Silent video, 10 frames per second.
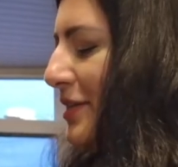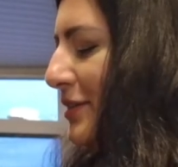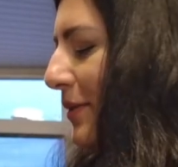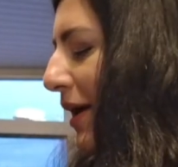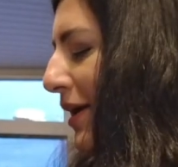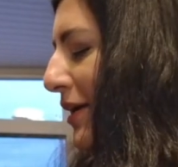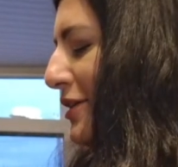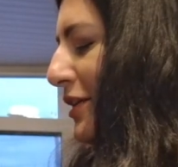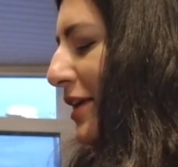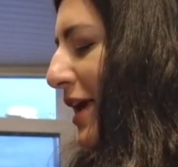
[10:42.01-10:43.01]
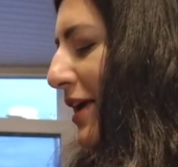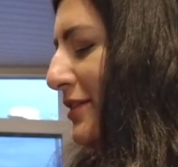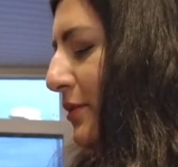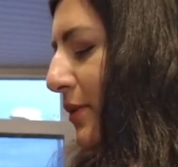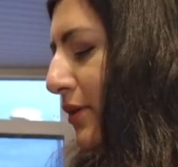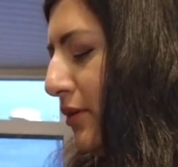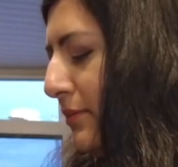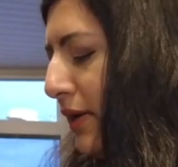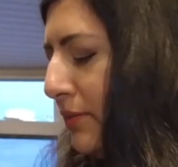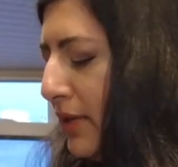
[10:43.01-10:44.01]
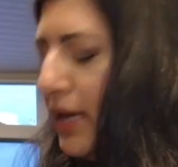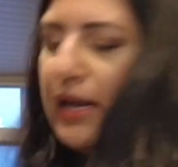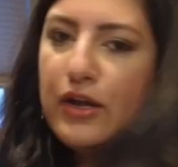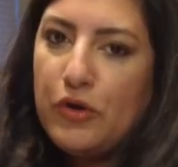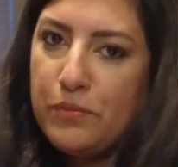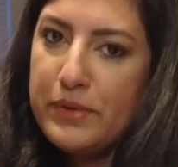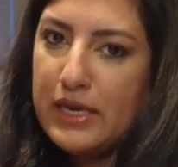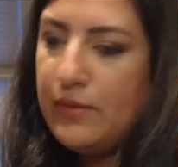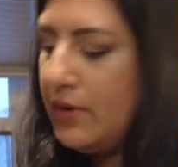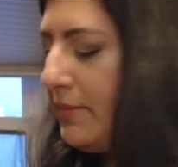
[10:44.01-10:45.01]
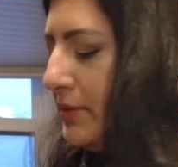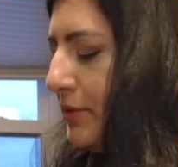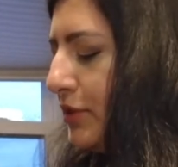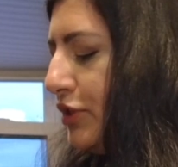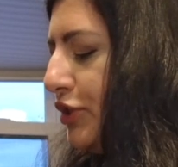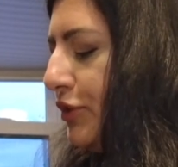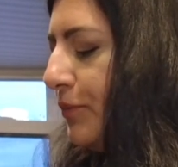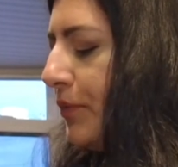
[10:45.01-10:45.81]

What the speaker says: So I actually asked the one girl, like, I really gotta go pee. What am I supposed to do?